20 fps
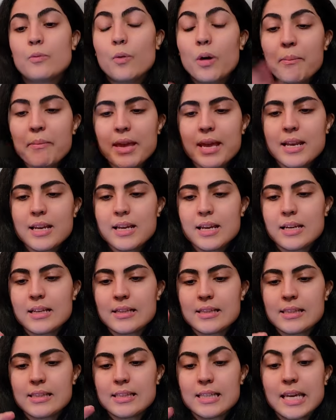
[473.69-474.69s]
woman
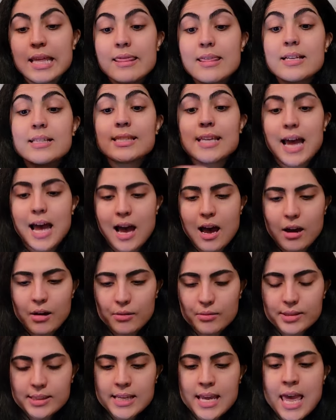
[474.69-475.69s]
is in this
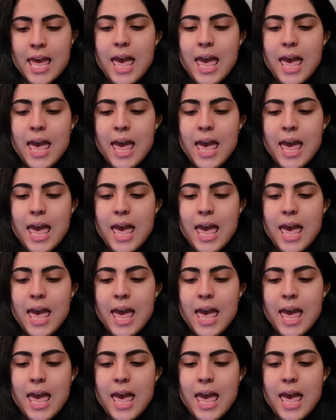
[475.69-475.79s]
house,